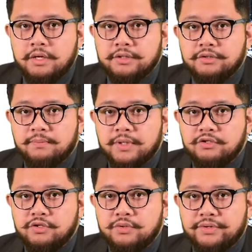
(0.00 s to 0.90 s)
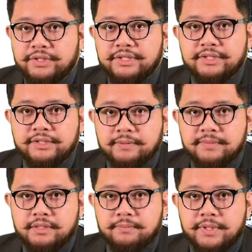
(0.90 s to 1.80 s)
is open to criticisms,